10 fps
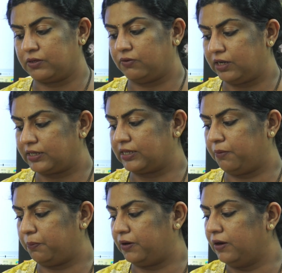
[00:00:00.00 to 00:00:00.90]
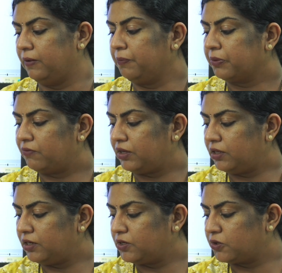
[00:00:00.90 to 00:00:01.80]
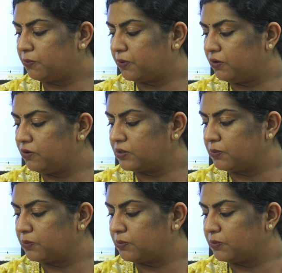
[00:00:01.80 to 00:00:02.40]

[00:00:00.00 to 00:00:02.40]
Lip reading: For example, whether it should produce